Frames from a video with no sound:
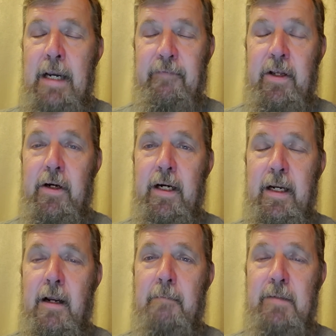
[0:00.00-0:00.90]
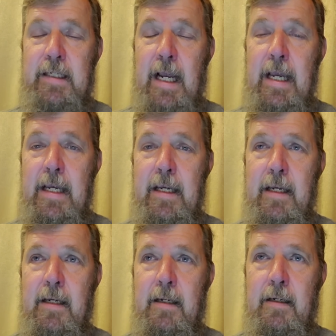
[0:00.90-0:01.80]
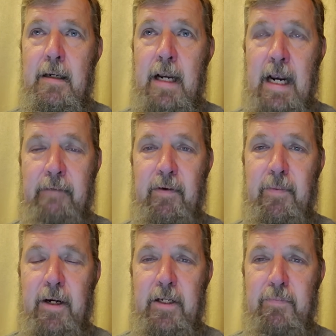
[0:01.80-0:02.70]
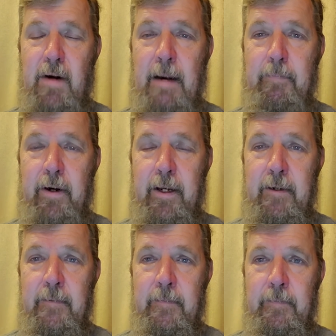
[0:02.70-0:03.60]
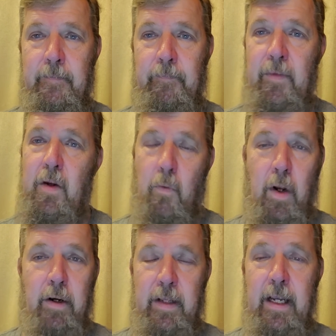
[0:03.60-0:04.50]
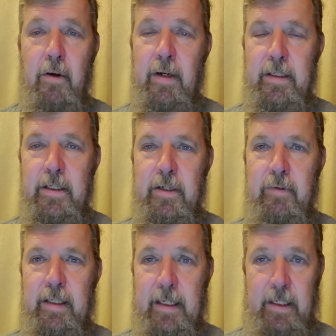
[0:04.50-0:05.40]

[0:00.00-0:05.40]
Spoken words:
If they're going to come take everybody's property, what are they going to do with it?